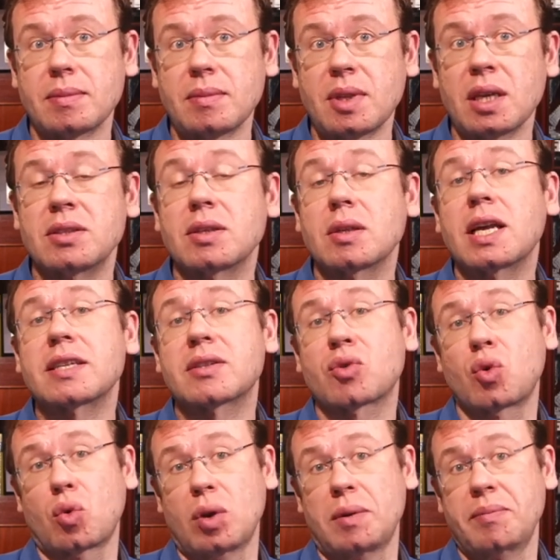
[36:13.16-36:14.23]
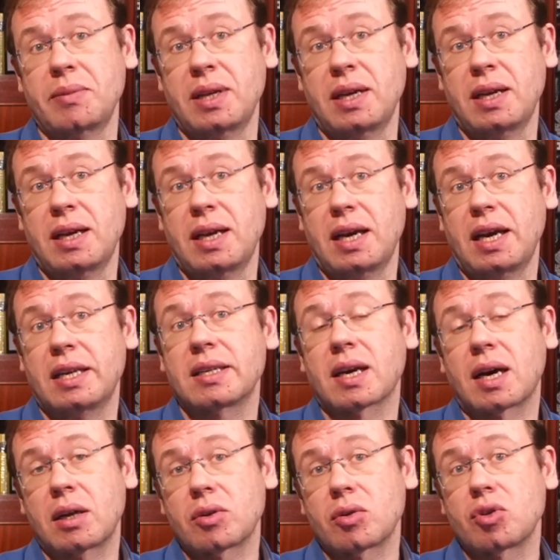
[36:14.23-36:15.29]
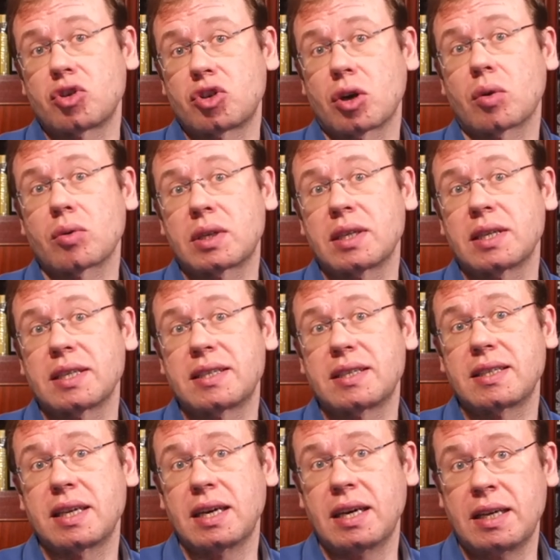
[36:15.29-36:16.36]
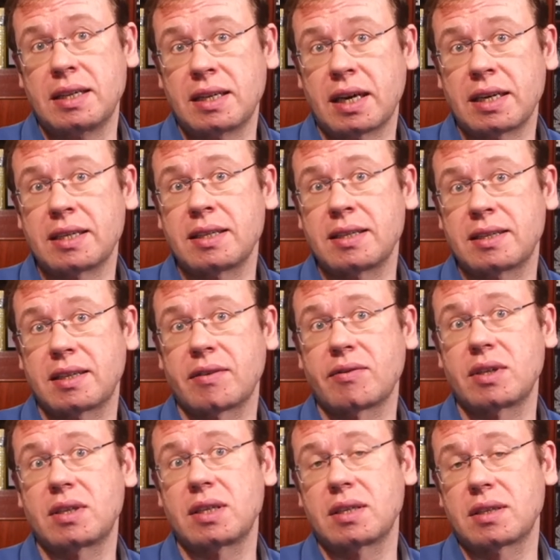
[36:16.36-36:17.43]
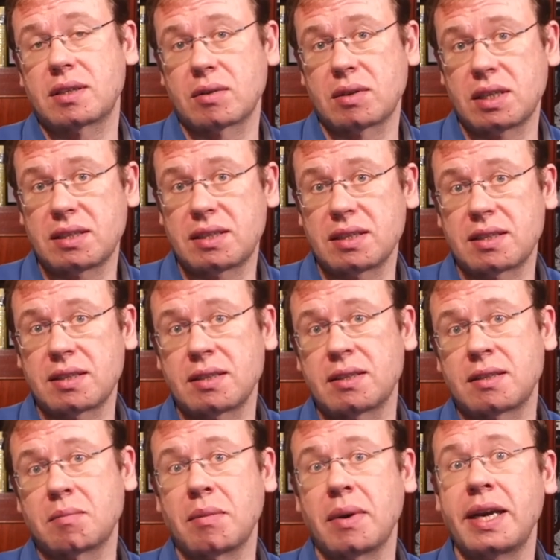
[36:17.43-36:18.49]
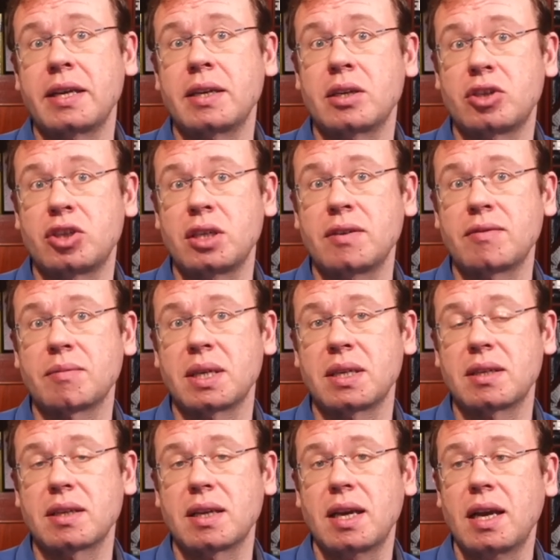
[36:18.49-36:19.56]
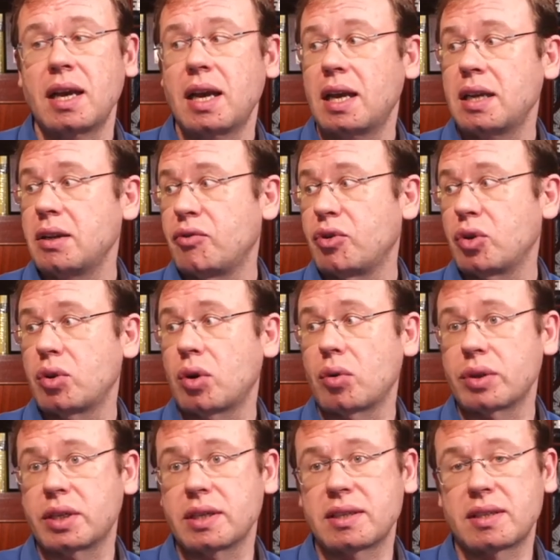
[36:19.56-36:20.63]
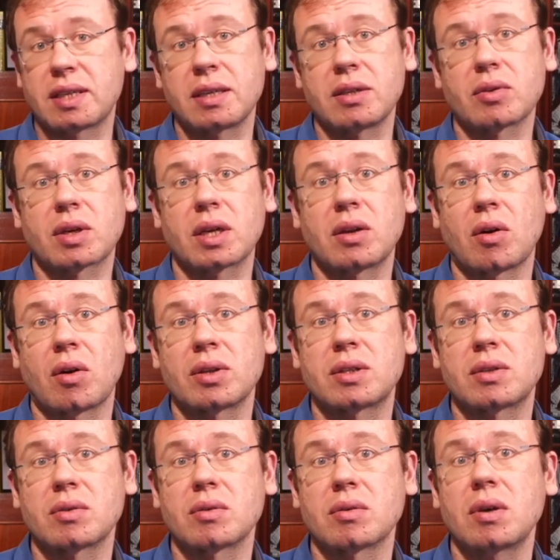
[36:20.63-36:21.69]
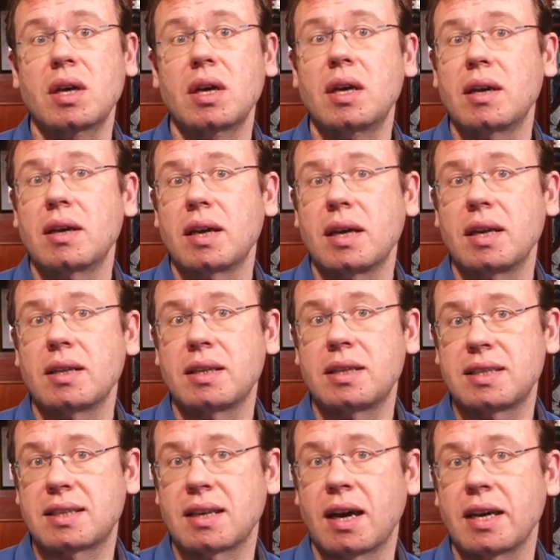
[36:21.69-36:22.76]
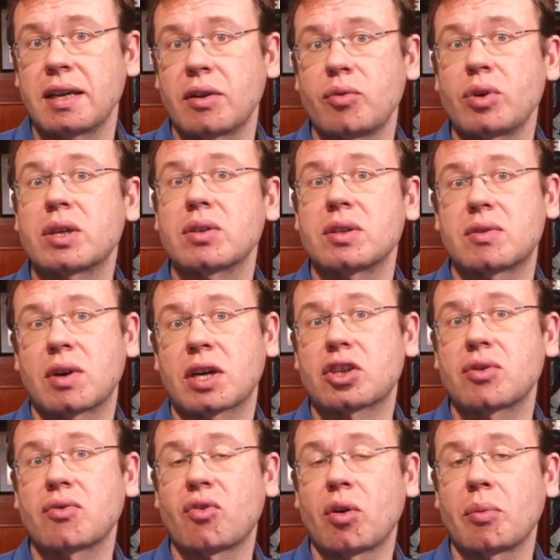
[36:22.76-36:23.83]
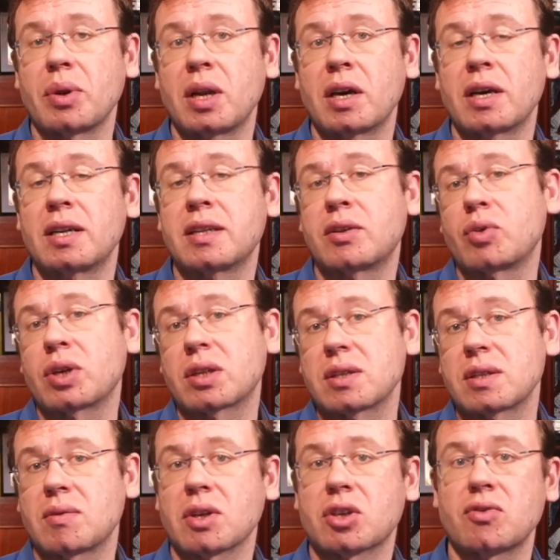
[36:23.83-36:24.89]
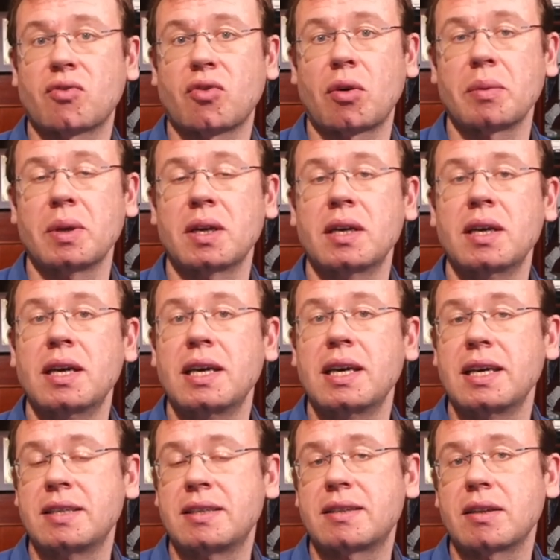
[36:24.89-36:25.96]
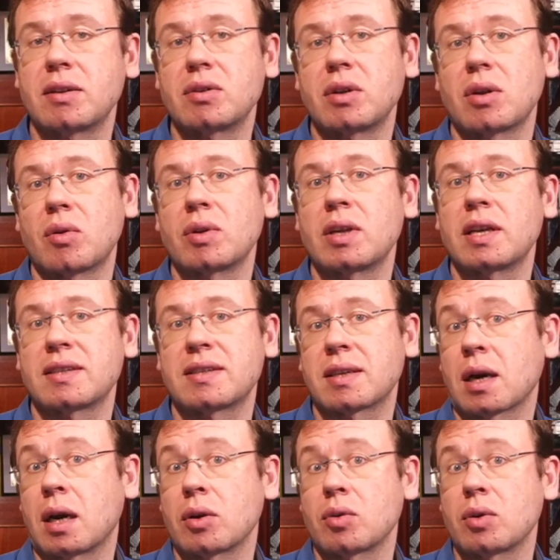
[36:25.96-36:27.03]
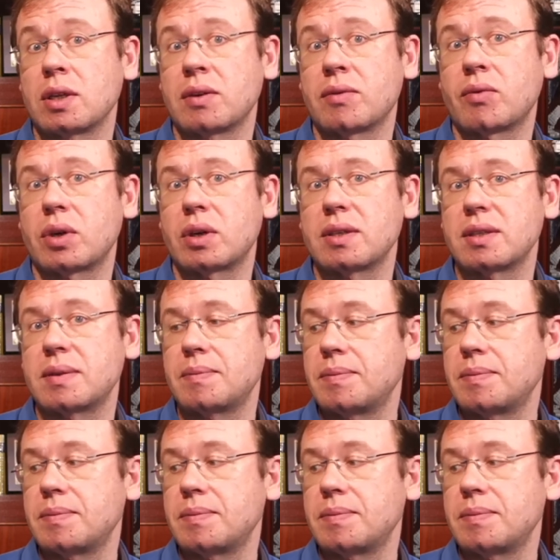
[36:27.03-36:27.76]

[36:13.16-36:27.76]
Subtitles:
So that's cool. And Radon showed this in 1917. So this is his main achievement. And if you know this, then you can also design a reconstruction formula, and the reconstruction formula is still known as the Radon inverse.